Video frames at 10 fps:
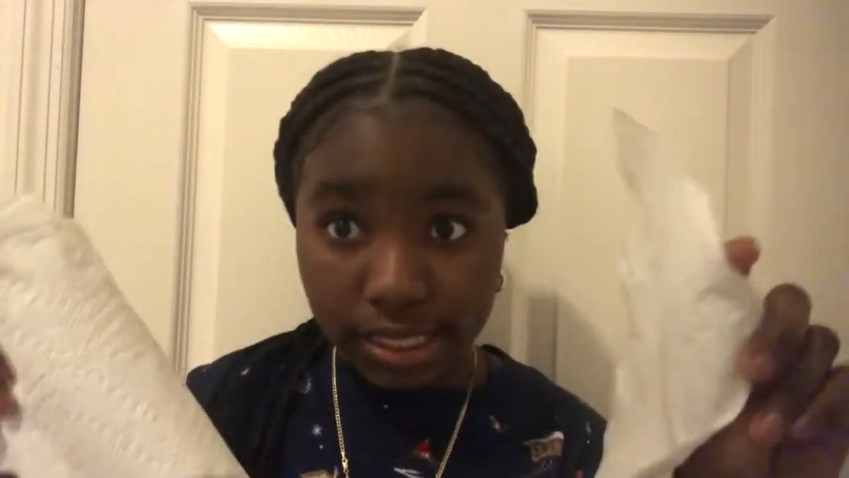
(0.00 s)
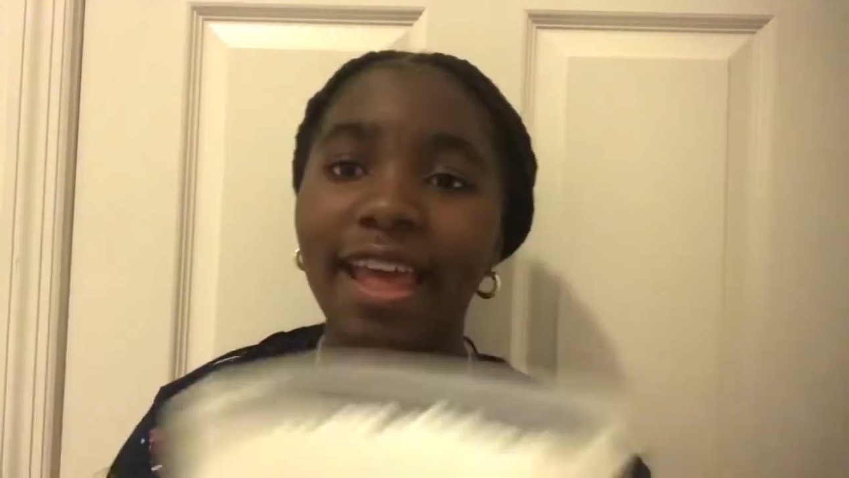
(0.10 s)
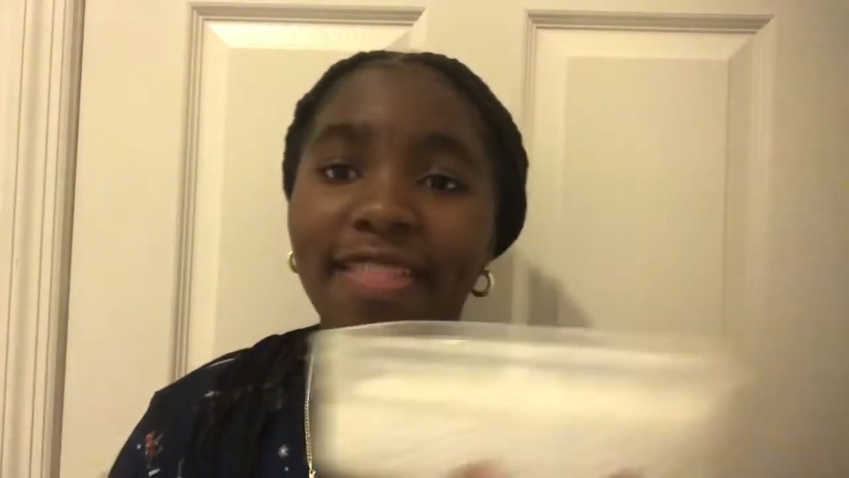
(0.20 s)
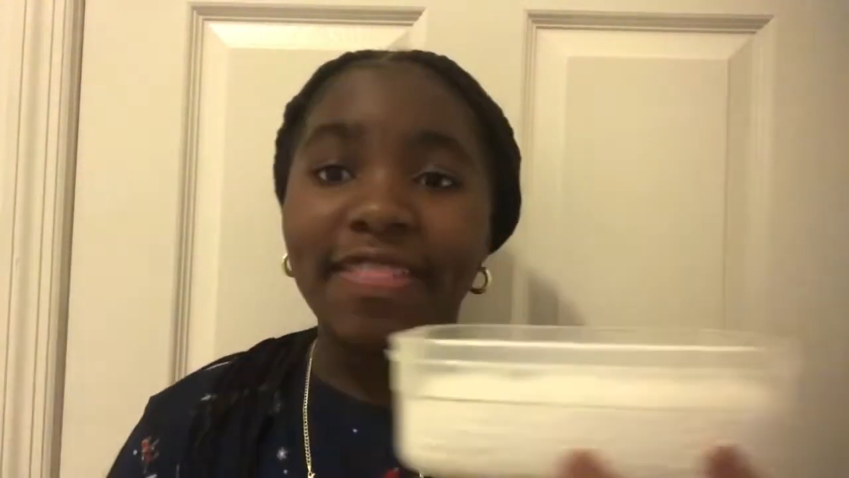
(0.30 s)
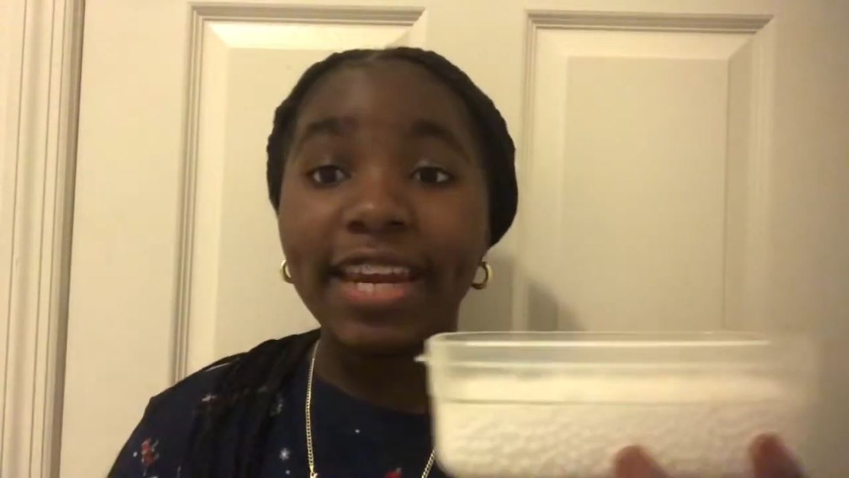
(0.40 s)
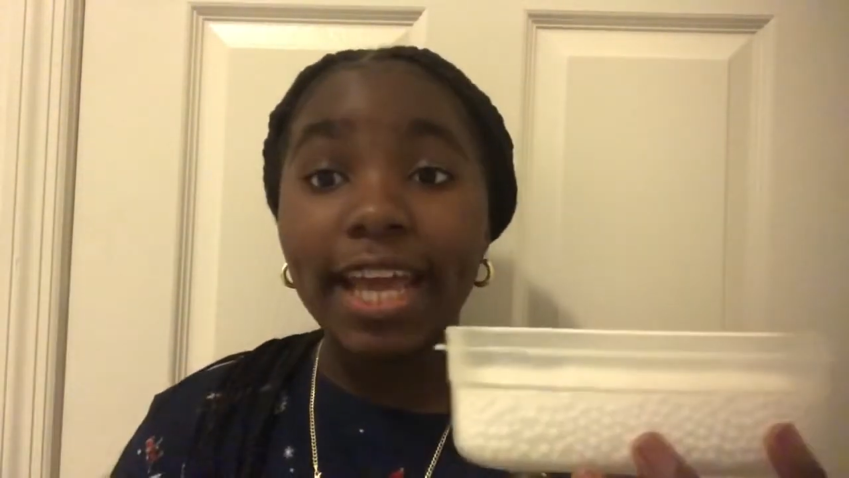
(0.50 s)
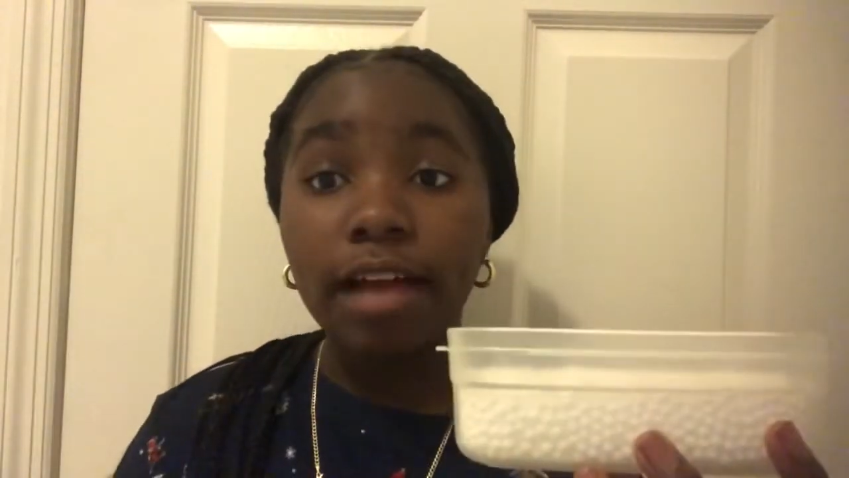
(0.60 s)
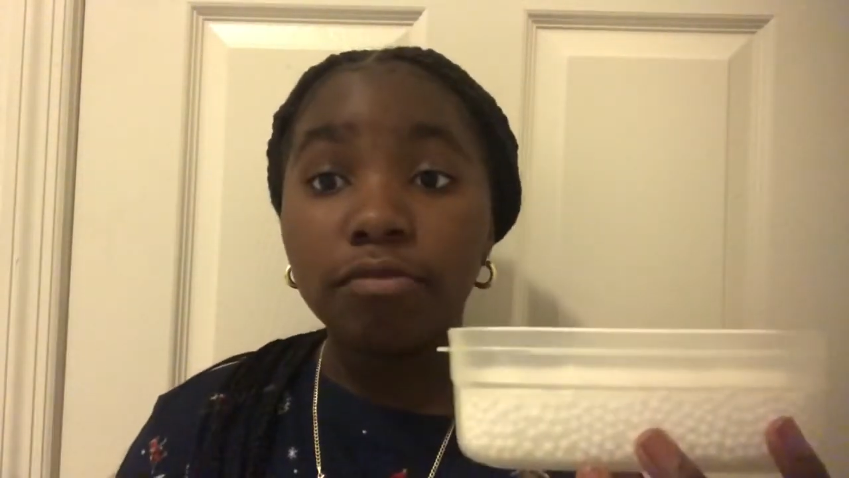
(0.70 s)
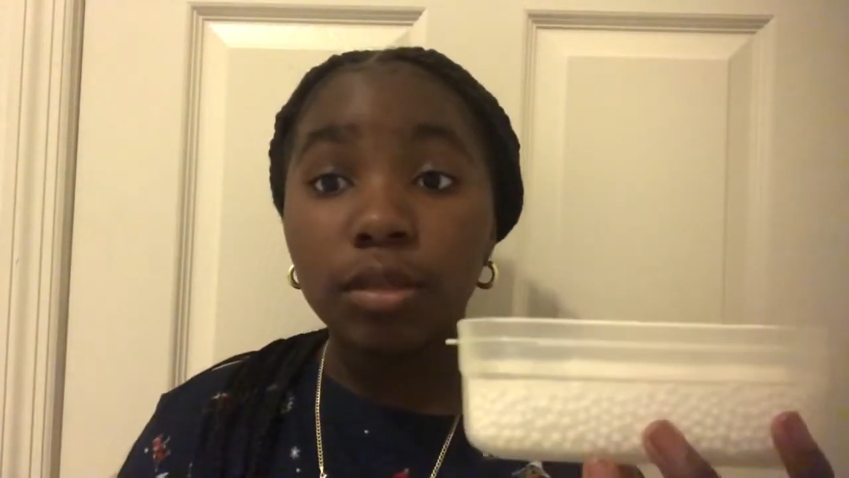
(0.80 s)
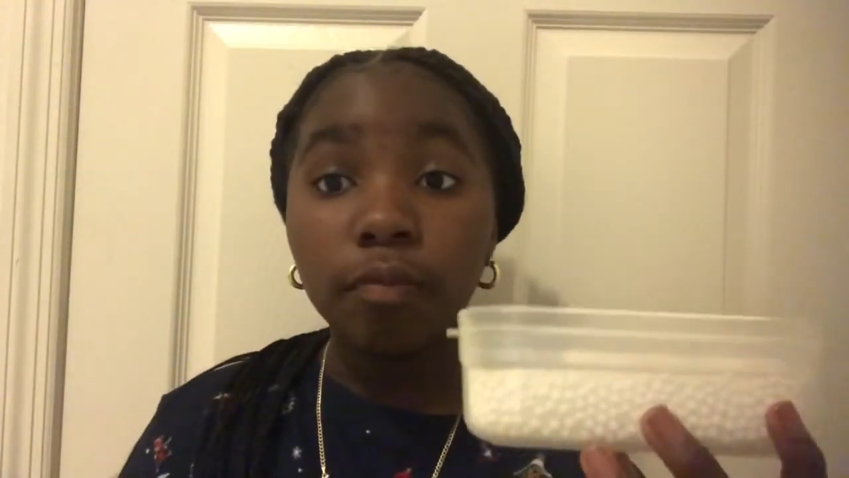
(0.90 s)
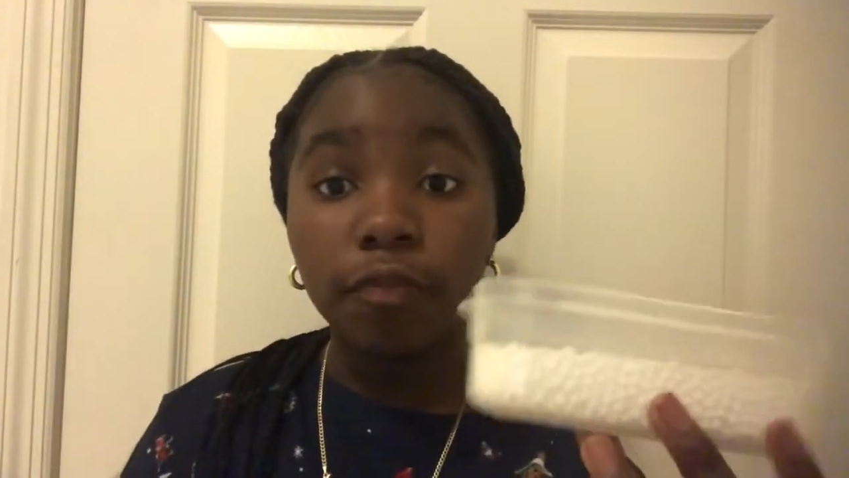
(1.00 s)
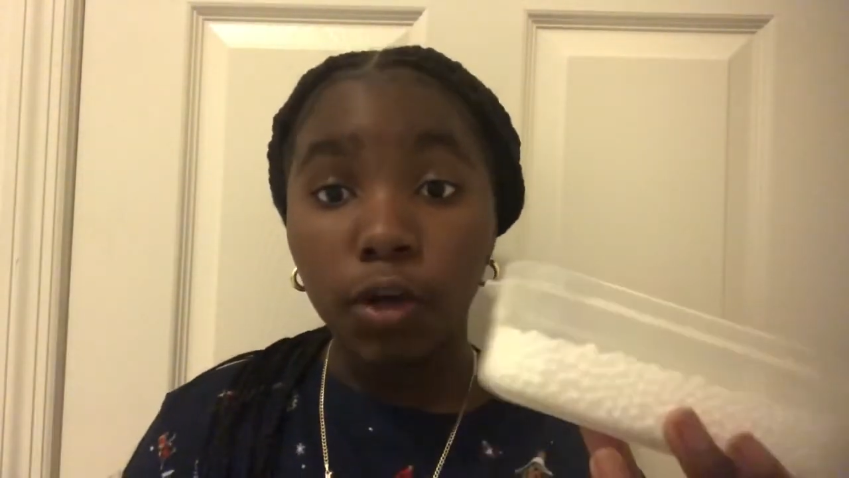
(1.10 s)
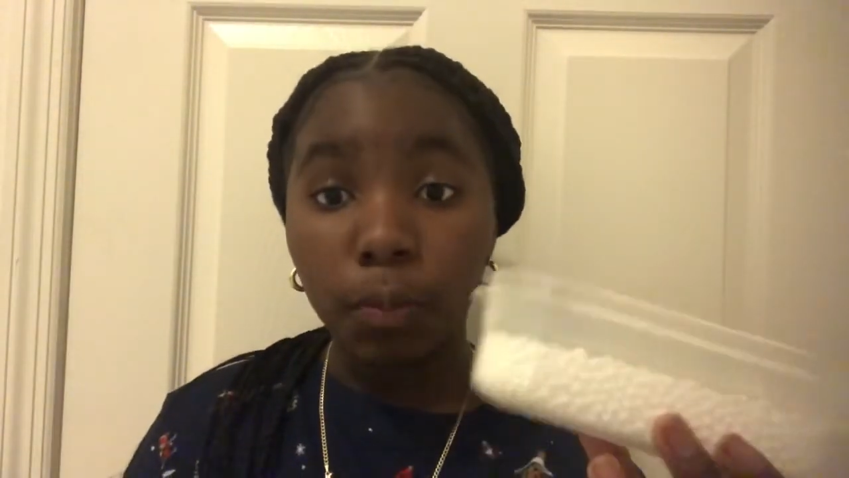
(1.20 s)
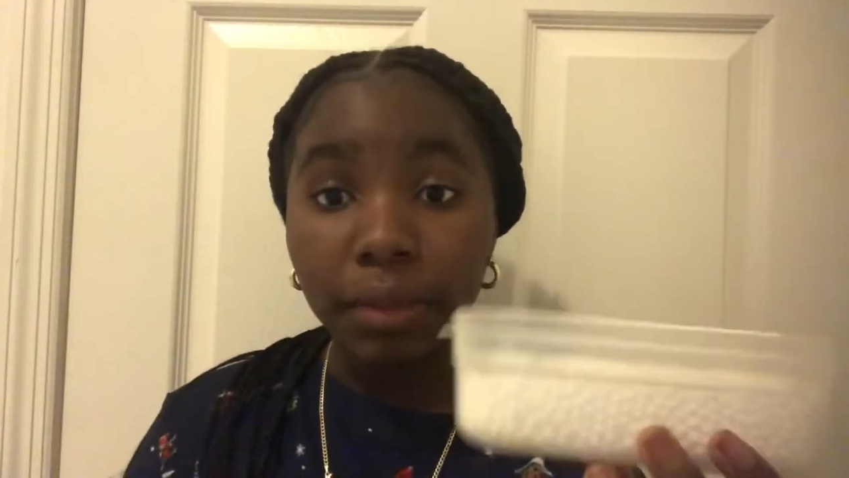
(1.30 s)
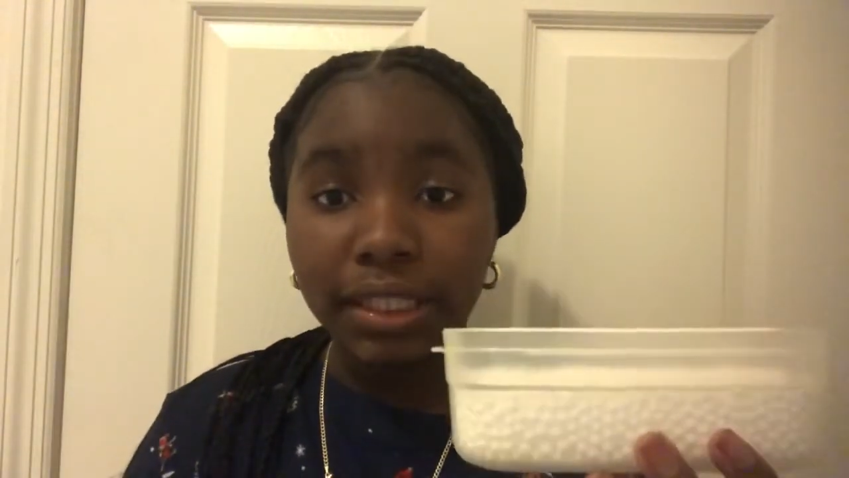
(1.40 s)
And then I have some foam beads.